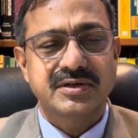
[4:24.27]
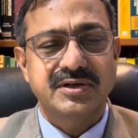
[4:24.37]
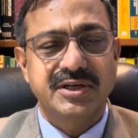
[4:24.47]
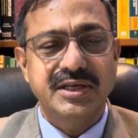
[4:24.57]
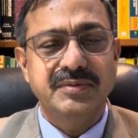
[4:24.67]

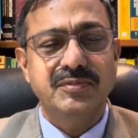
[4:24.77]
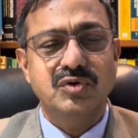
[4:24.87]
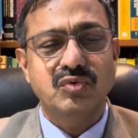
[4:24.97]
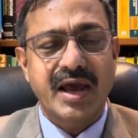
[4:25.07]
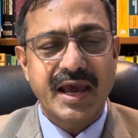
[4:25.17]
deemed
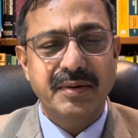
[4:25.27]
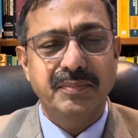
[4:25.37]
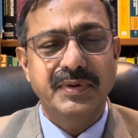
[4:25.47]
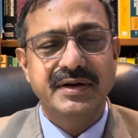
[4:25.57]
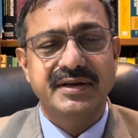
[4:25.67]
to have
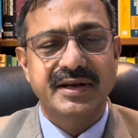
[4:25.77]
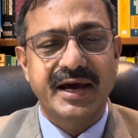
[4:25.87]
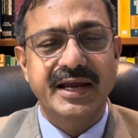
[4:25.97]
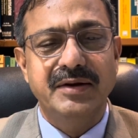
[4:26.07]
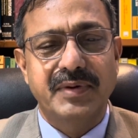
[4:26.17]
been
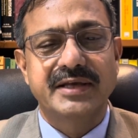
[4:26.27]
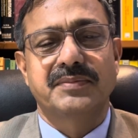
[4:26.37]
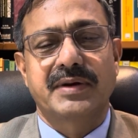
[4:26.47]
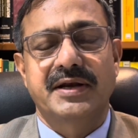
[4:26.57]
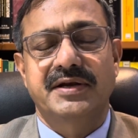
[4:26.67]
denied by the
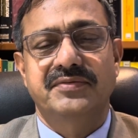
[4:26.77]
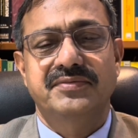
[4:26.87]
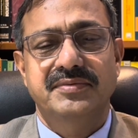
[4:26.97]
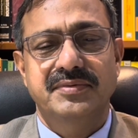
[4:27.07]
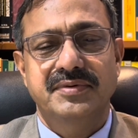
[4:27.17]
plaintiff,
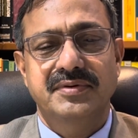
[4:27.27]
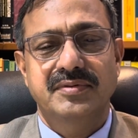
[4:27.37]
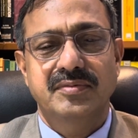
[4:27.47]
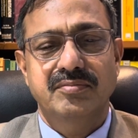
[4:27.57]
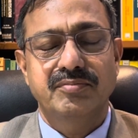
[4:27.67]

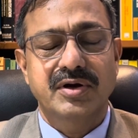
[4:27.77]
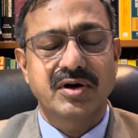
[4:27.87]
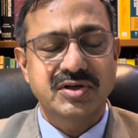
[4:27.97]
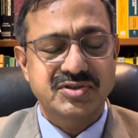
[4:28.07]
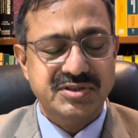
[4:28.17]

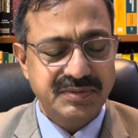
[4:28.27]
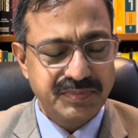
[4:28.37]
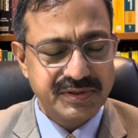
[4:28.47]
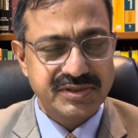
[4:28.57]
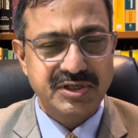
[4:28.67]
because
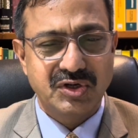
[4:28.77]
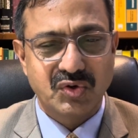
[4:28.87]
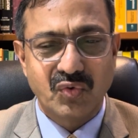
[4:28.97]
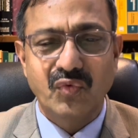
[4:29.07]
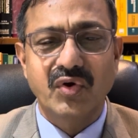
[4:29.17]
CPC
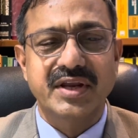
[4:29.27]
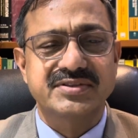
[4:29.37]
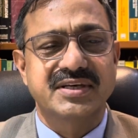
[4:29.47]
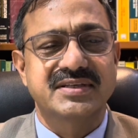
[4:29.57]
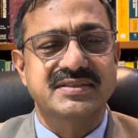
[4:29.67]
nowhere
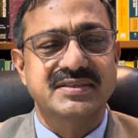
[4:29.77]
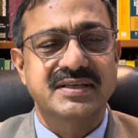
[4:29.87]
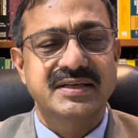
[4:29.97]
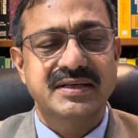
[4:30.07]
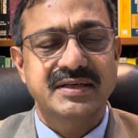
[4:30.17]
says
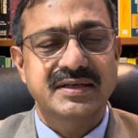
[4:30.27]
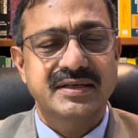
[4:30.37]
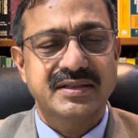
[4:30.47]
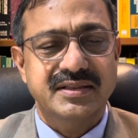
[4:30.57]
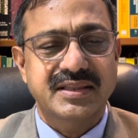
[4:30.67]

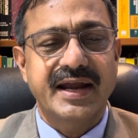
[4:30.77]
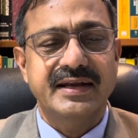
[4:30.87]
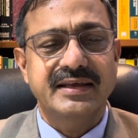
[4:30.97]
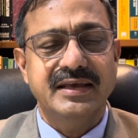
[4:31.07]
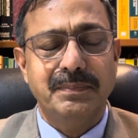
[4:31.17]

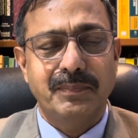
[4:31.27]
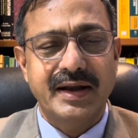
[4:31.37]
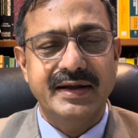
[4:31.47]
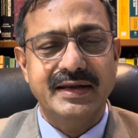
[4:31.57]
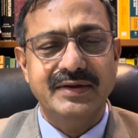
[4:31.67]
that if
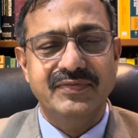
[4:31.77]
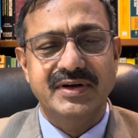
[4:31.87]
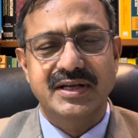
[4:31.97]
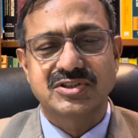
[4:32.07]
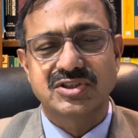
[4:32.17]
plaintiff
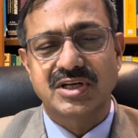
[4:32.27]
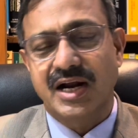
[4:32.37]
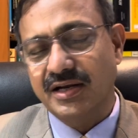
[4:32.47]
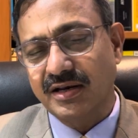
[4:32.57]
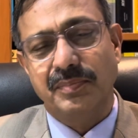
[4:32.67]
does
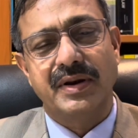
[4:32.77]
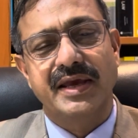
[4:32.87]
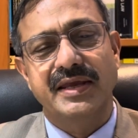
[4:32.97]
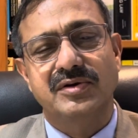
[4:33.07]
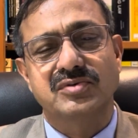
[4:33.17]
not
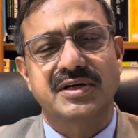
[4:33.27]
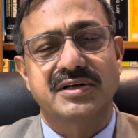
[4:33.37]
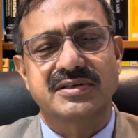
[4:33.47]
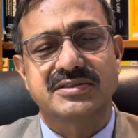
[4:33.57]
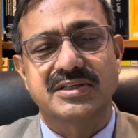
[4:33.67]
reply to the
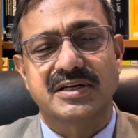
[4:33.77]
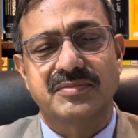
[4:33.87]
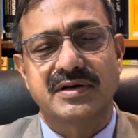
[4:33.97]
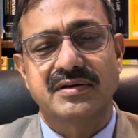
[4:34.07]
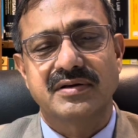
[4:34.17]
written
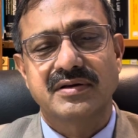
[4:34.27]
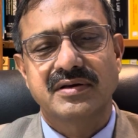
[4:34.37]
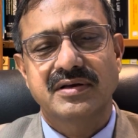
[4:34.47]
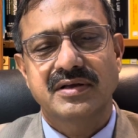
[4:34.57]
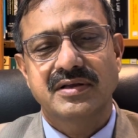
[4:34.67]
statement,
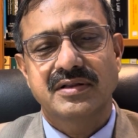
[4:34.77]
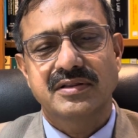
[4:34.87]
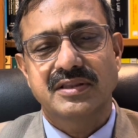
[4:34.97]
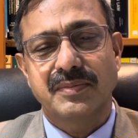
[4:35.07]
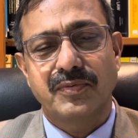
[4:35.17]

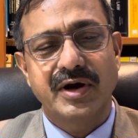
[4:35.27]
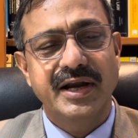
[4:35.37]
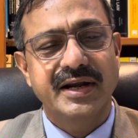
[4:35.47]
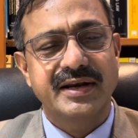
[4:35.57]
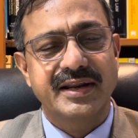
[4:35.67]
the
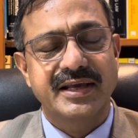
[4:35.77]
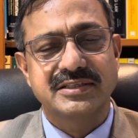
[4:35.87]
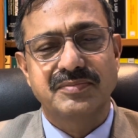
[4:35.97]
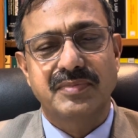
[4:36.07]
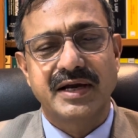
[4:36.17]
point
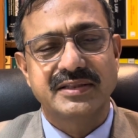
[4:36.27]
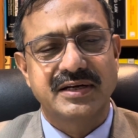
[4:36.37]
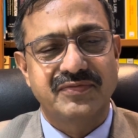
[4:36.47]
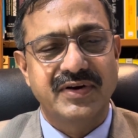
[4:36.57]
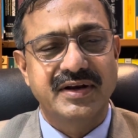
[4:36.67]
raised by the
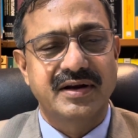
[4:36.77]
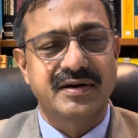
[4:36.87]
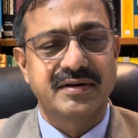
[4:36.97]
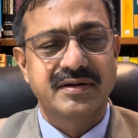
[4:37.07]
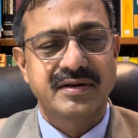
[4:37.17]
defendant
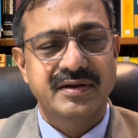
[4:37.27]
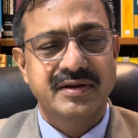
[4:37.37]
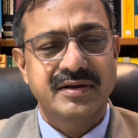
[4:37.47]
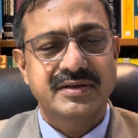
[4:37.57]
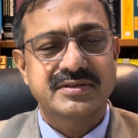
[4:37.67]

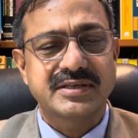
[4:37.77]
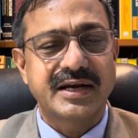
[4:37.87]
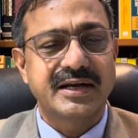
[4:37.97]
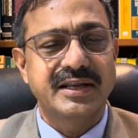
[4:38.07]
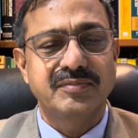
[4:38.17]
shall
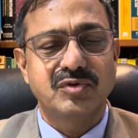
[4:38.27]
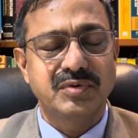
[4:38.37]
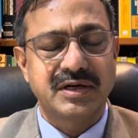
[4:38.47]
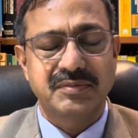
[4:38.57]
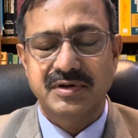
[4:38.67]
deem to be
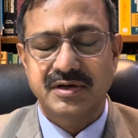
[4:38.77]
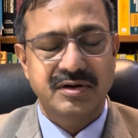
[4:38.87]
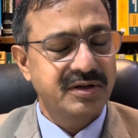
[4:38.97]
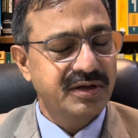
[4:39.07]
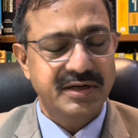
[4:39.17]
admitted.
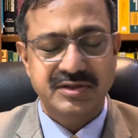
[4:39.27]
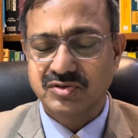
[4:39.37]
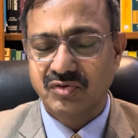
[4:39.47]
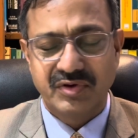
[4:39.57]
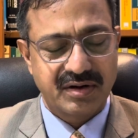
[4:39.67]
It is
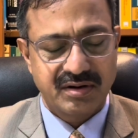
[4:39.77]
nowhere